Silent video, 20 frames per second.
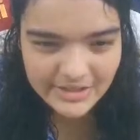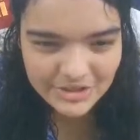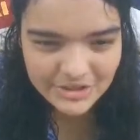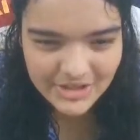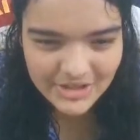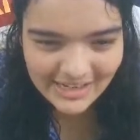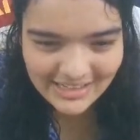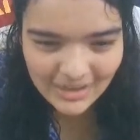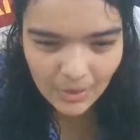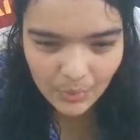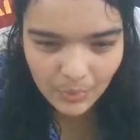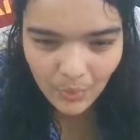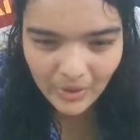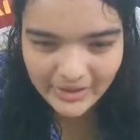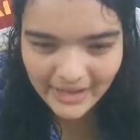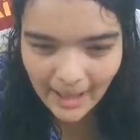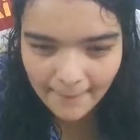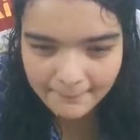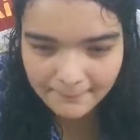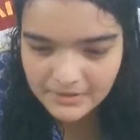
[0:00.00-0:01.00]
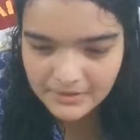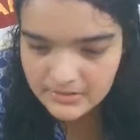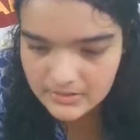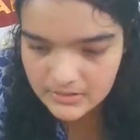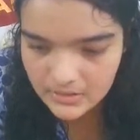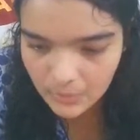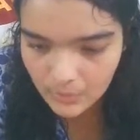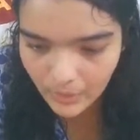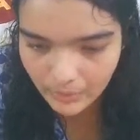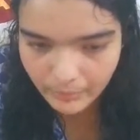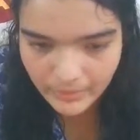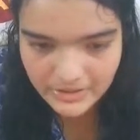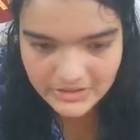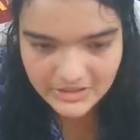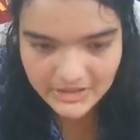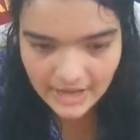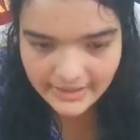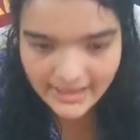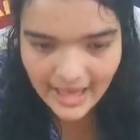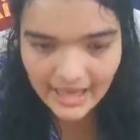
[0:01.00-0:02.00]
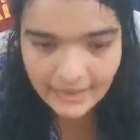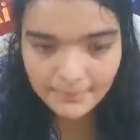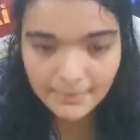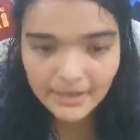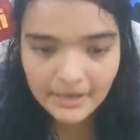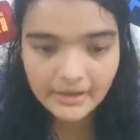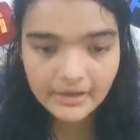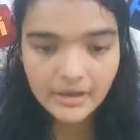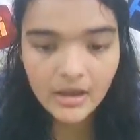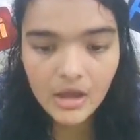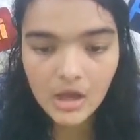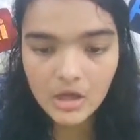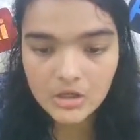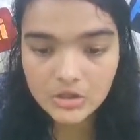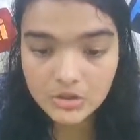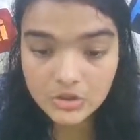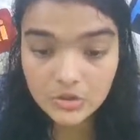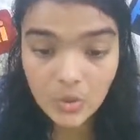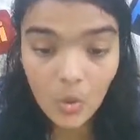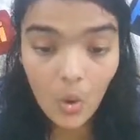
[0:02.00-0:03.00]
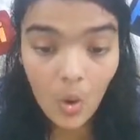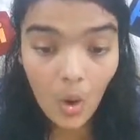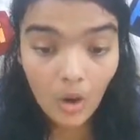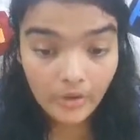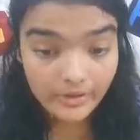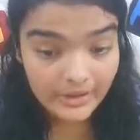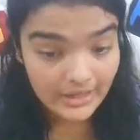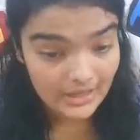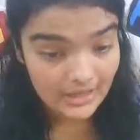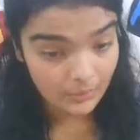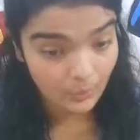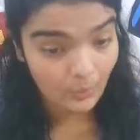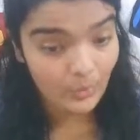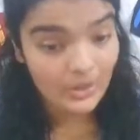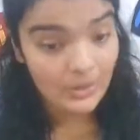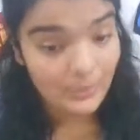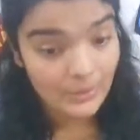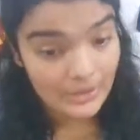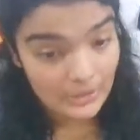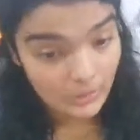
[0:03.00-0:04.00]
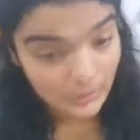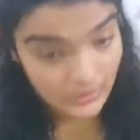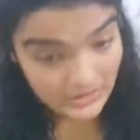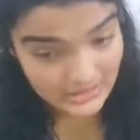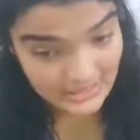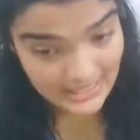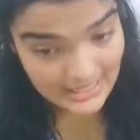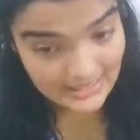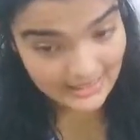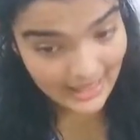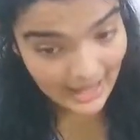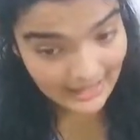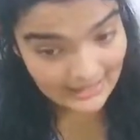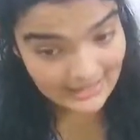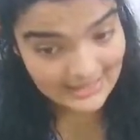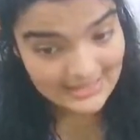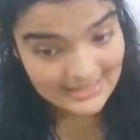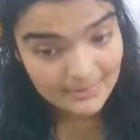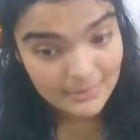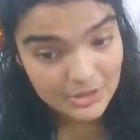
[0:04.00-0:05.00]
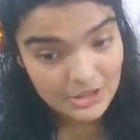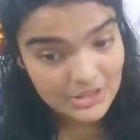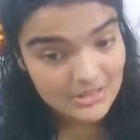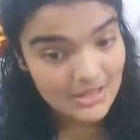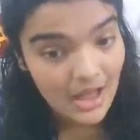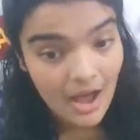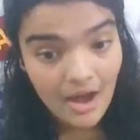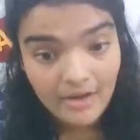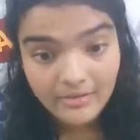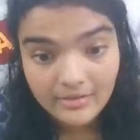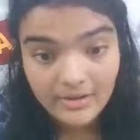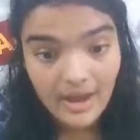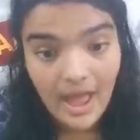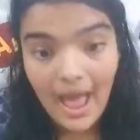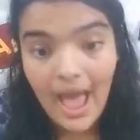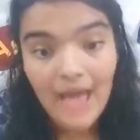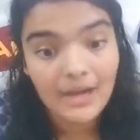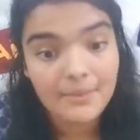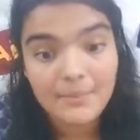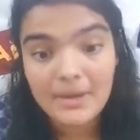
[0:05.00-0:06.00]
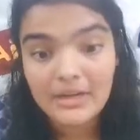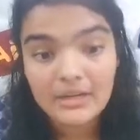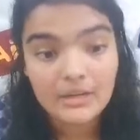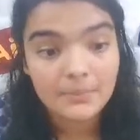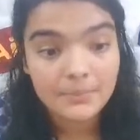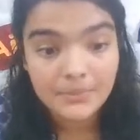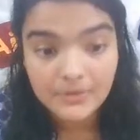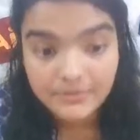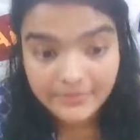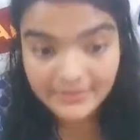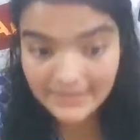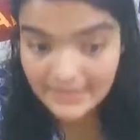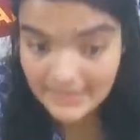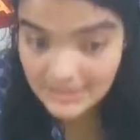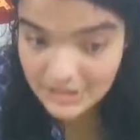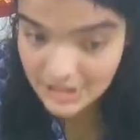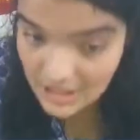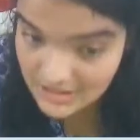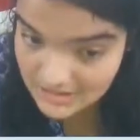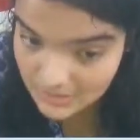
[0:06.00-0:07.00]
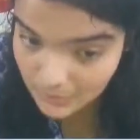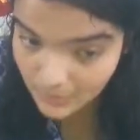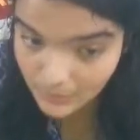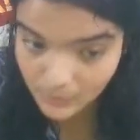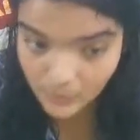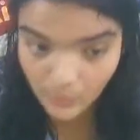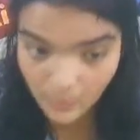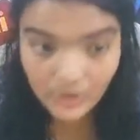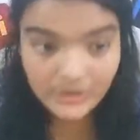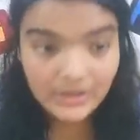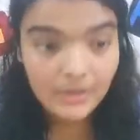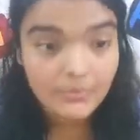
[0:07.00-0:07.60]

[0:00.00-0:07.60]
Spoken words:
check it out what happens when we start animating. So already we do see that these images are animating perfectly just the way we want them